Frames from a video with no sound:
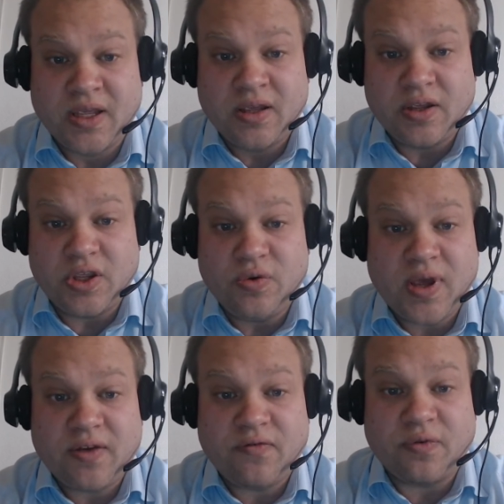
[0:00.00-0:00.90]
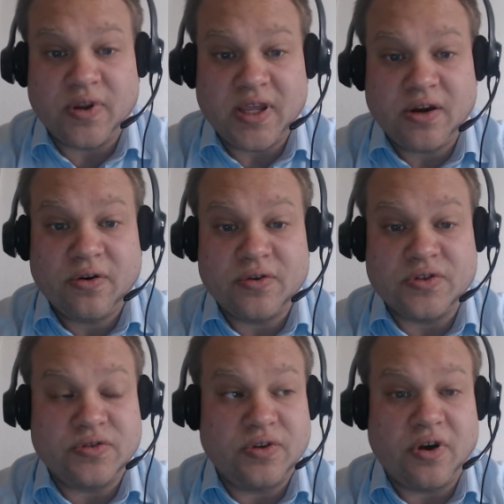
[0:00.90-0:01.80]
You have for
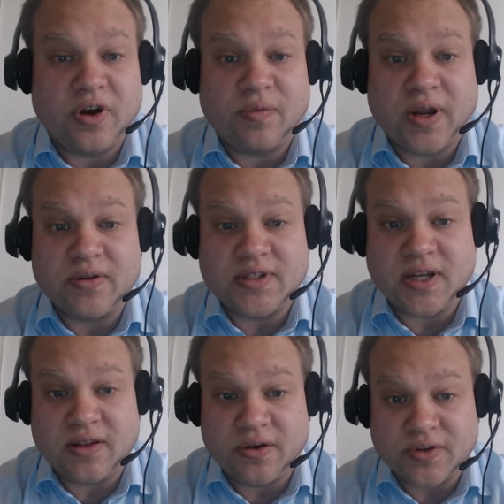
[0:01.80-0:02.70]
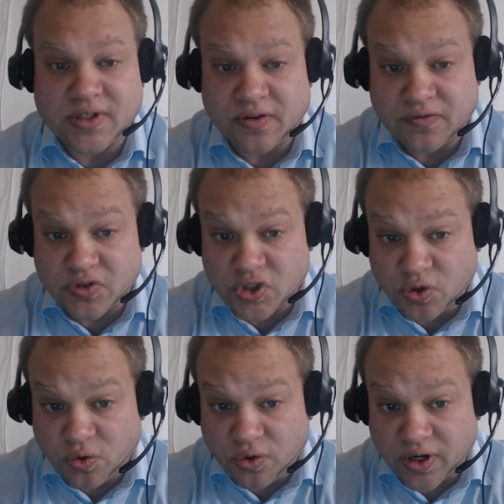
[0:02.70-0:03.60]
years gone around telling yourself the
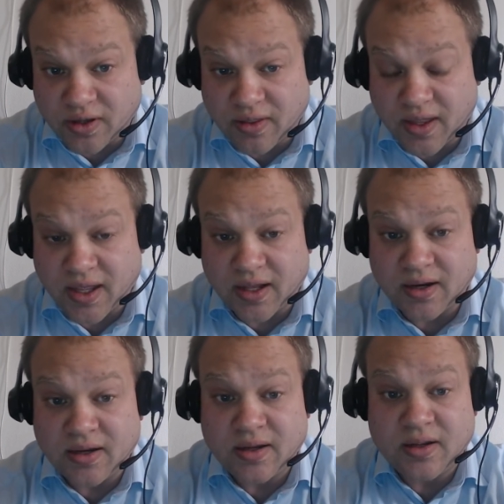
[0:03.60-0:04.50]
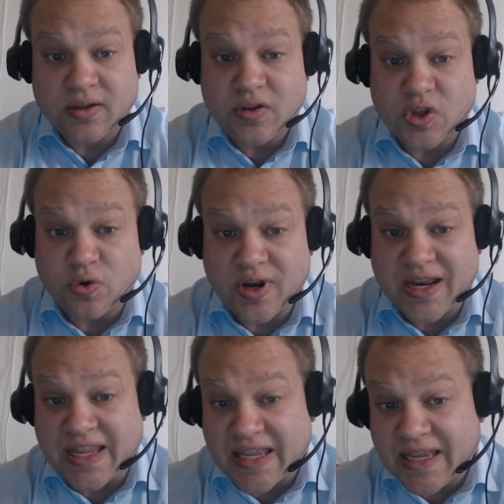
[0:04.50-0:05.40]
story that you
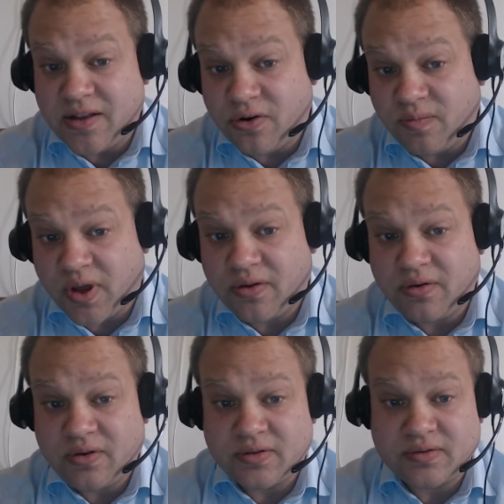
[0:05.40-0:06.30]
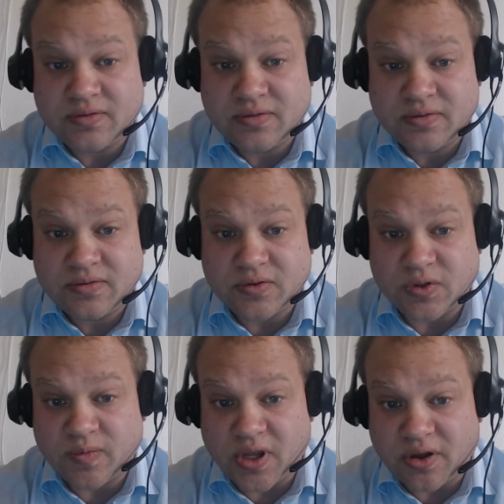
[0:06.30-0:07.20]
need your mother,
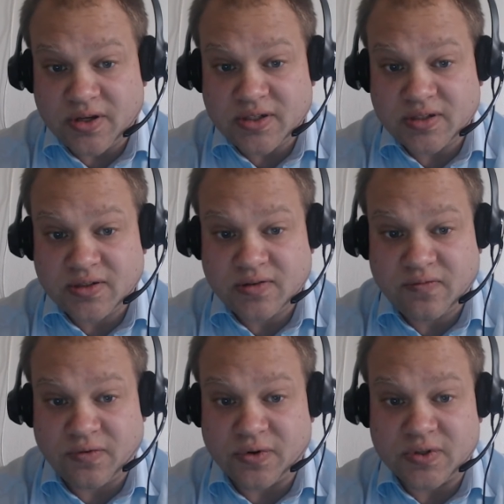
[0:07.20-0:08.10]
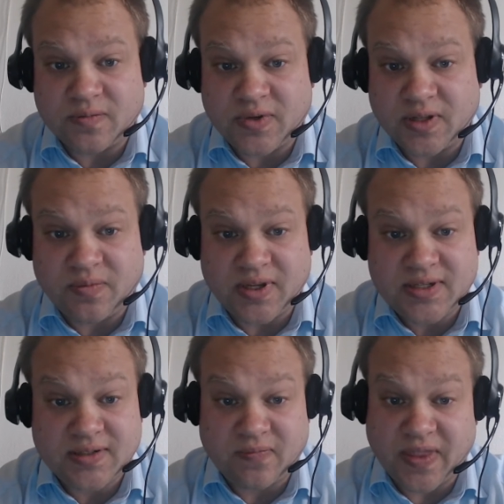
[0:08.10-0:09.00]
to be honest, for you to be at
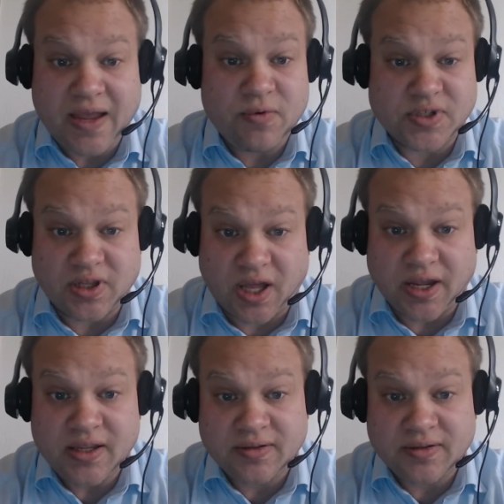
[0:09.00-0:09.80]
peace. That was a lie.